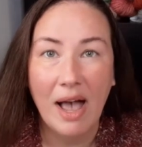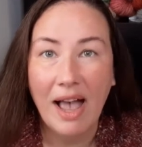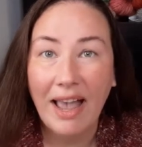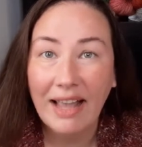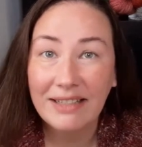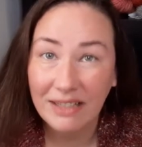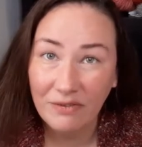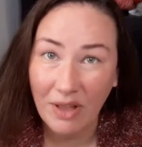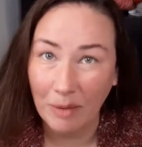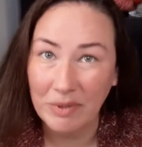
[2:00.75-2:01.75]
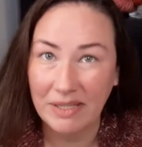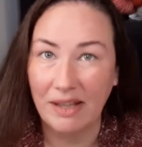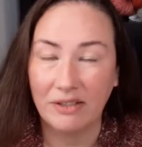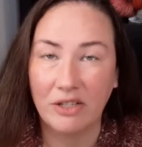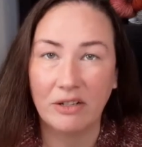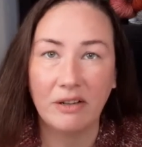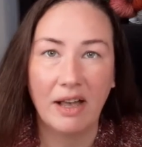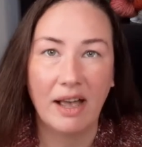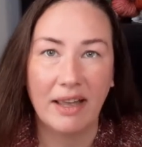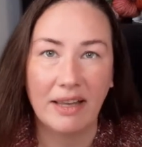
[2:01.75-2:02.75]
I did Vlogmas last year. I